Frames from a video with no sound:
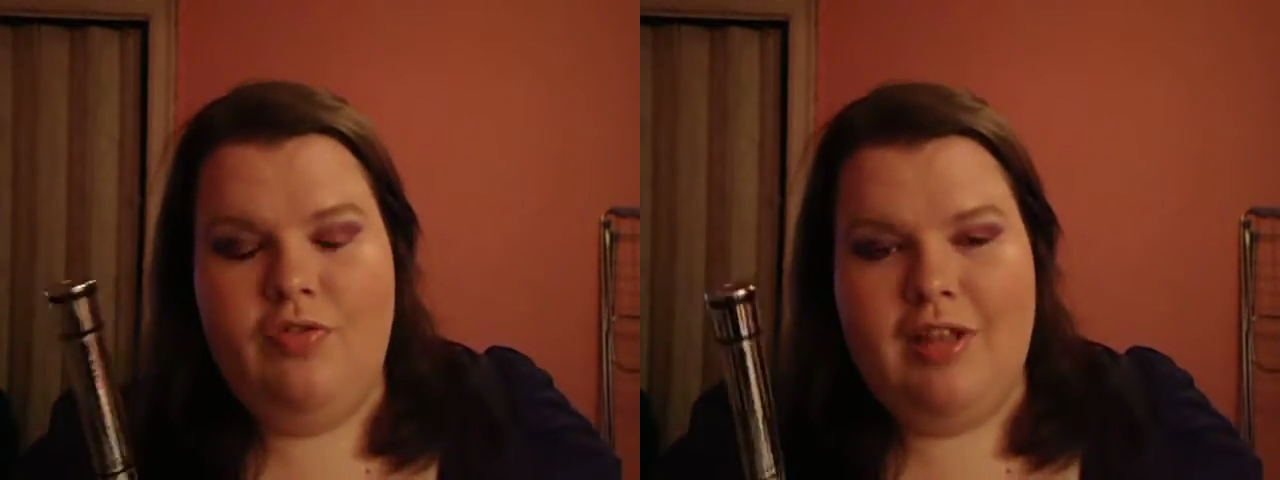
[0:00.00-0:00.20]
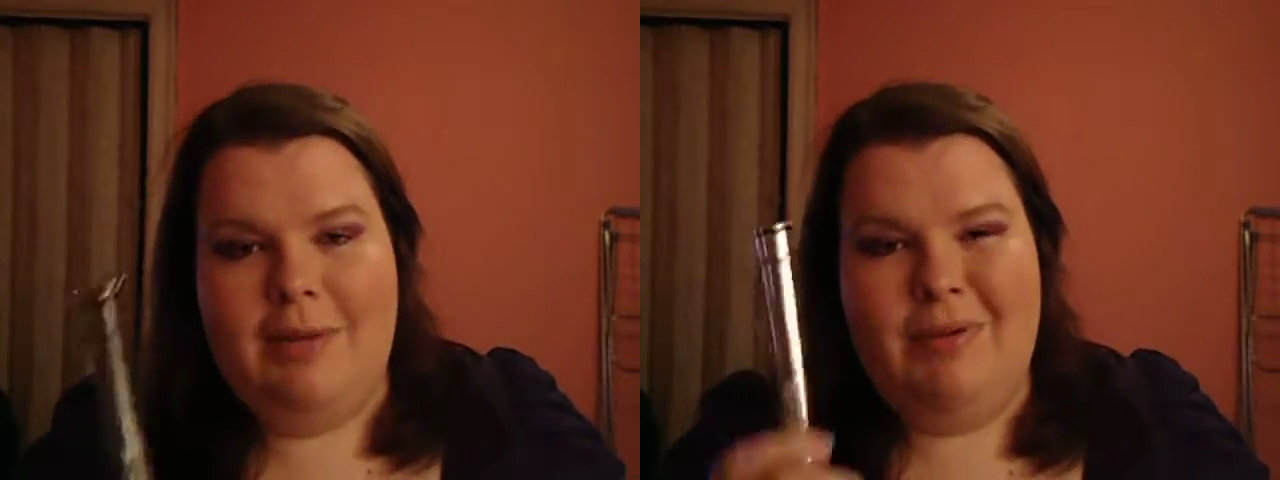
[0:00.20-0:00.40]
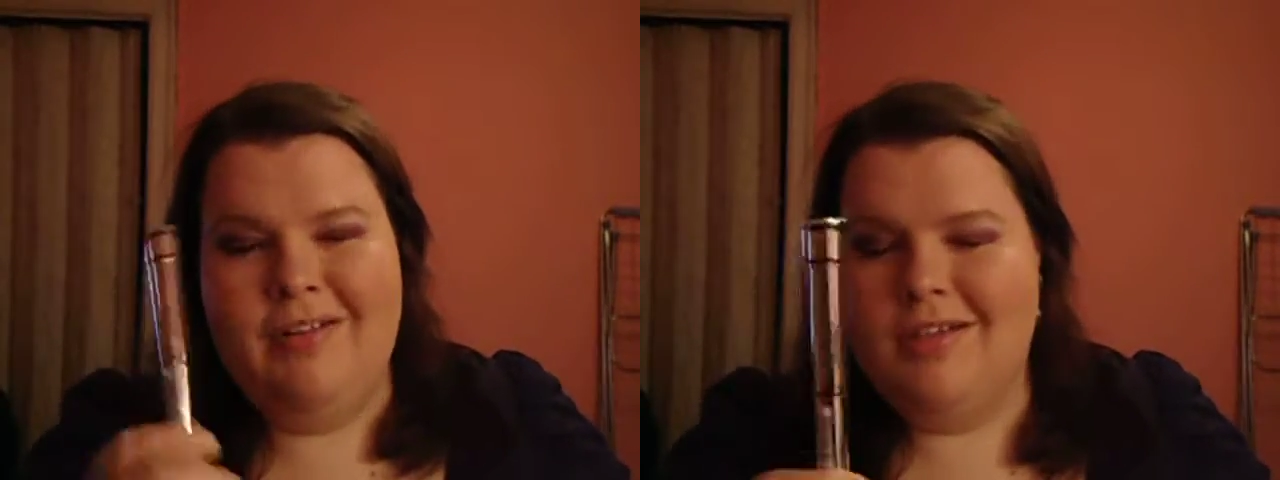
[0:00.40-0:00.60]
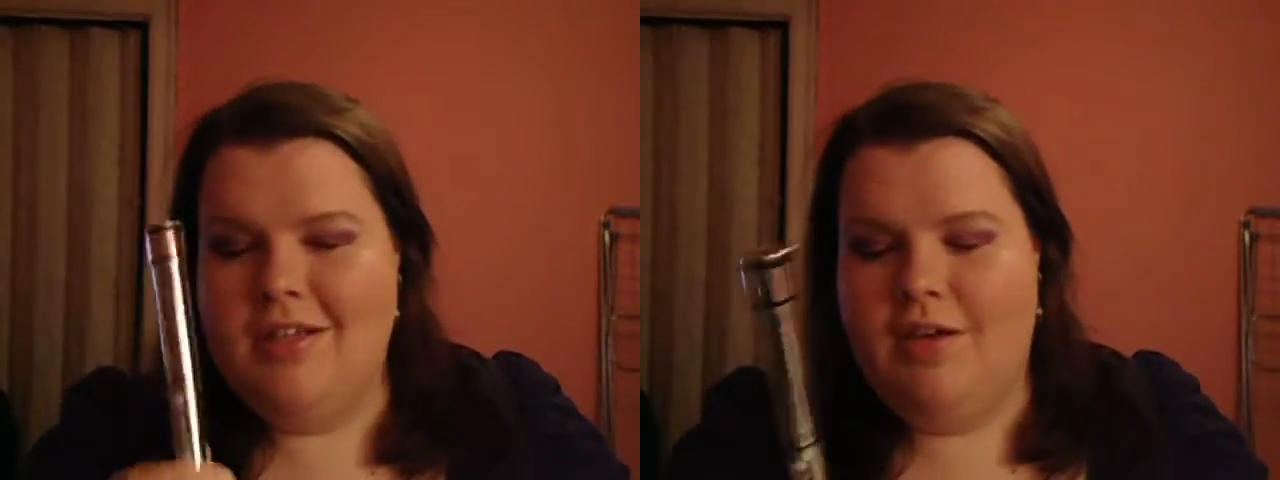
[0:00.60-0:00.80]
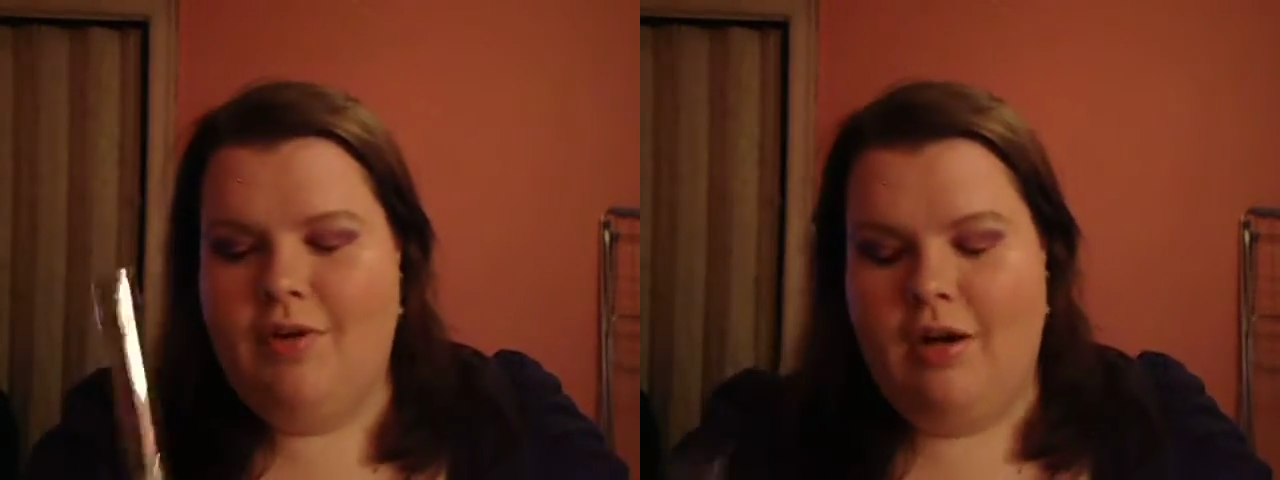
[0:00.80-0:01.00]
for that, but it doesn't
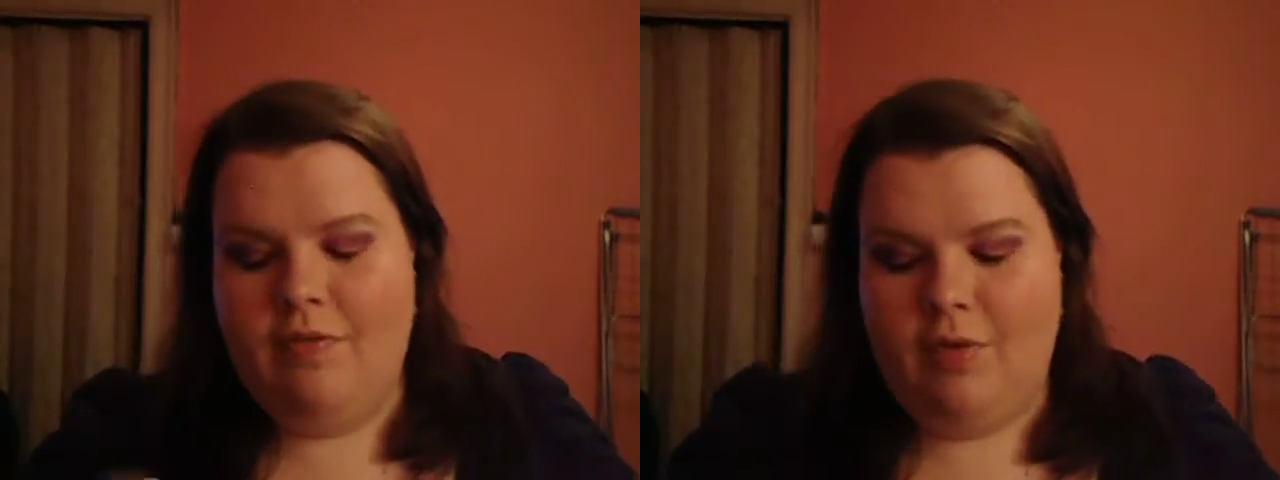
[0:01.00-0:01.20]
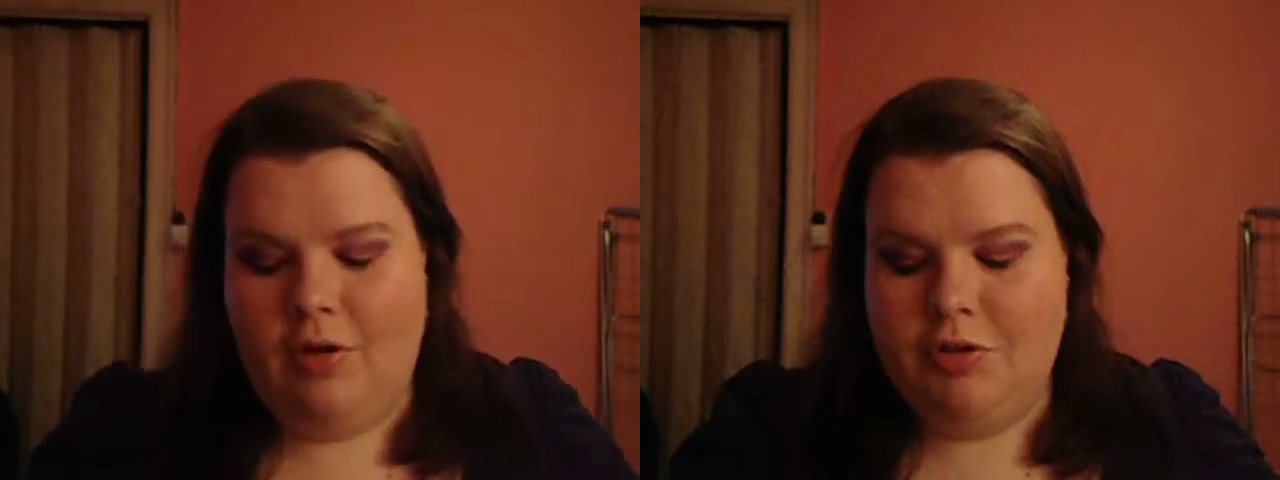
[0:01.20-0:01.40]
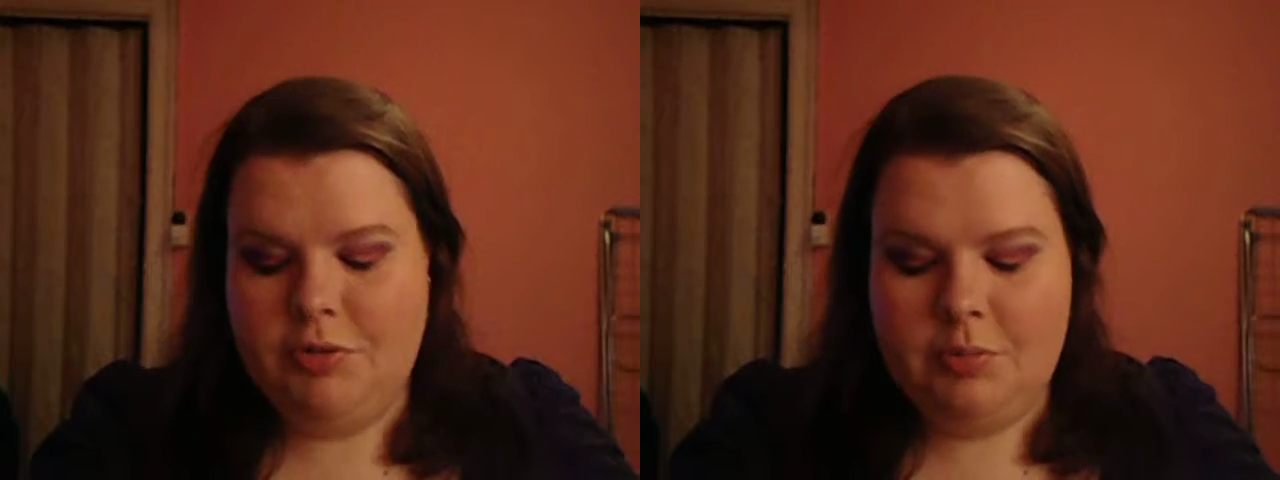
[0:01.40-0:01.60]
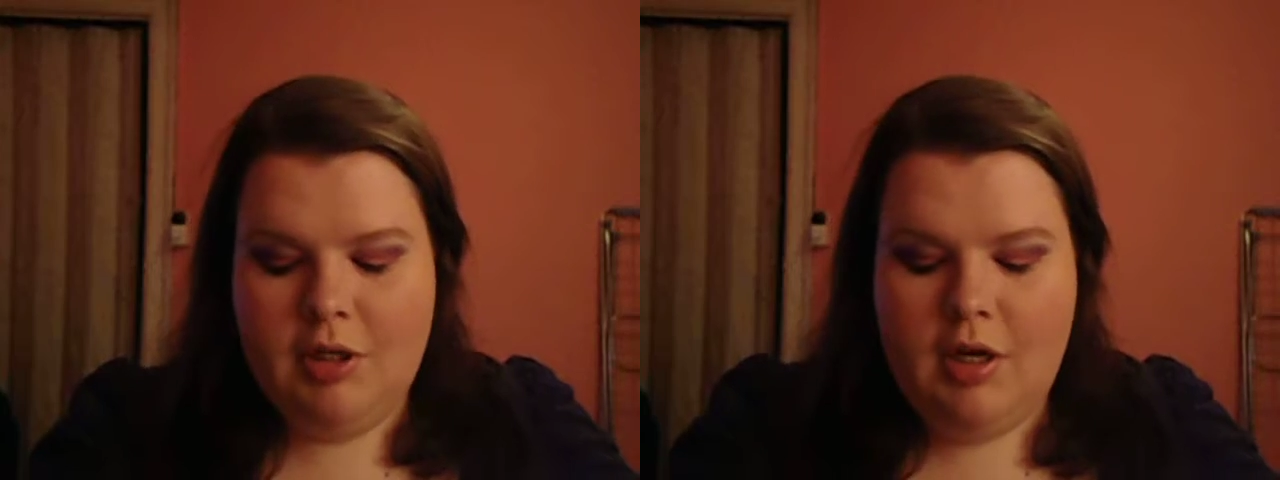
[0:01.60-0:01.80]
give a lot of volume.